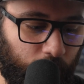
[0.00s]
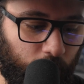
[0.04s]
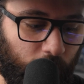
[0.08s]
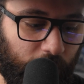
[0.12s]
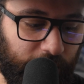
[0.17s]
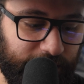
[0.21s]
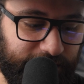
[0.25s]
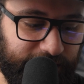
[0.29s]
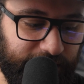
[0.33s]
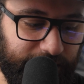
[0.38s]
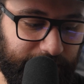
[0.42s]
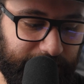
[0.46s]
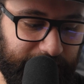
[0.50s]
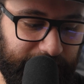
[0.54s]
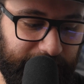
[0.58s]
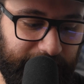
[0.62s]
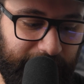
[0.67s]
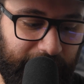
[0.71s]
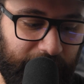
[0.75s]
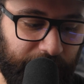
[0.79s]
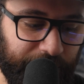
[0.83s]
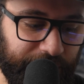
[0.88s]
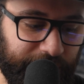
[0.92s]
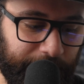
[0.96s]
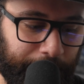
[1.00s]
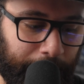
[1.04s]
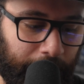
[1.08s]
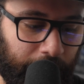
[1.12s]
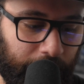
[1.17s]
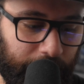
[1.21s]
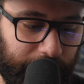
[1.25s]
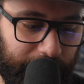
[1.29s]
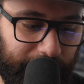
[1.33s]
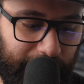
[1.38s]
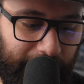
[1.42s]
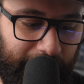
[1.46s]
wanted the now
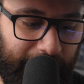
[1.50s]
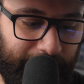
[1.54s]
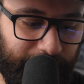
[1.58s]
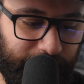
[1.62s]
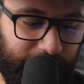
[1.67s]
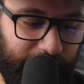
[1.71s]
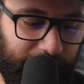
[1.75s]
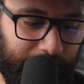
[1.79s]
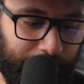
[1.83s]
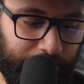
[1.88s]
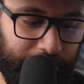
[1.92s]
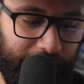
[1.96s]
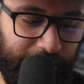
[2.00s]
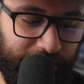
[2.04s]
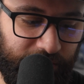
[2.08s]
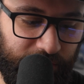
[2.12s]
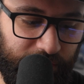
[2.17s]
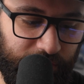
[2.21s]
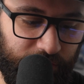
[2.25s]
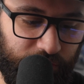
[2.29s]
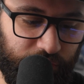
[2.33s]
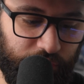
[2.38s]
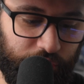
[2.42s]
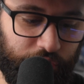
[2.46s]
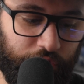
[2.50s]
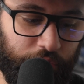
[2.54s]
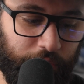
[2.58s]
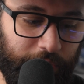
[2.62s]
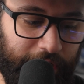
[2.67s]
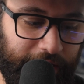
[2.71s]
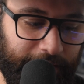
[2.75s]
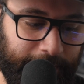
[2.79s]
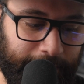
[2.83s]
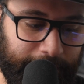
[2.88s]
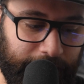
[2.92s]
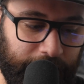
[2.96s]
departed afghan president to
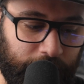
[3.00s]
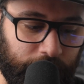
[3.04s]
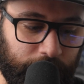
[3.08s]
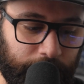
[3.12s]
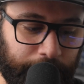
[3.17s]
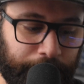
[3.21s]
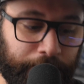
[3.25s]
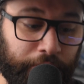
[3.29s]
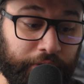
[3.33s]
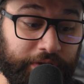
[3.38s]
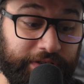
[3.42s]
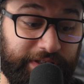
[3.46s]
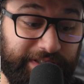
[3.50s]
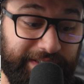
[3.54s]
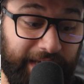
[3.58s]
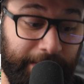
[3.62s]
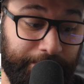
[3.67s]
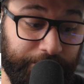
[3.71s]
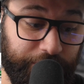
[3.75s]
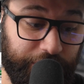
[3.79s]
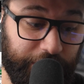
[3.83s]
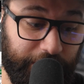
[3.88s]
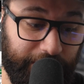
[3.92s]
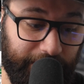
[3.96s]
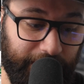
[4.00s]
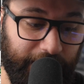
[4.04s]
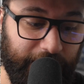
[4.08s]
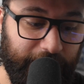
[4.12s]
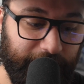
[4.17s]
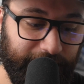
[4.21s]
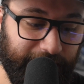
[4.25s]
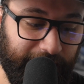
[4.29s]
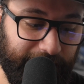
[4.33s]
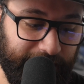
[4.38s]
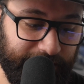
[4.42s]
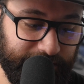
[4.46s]
create the perception
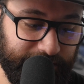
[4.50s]
that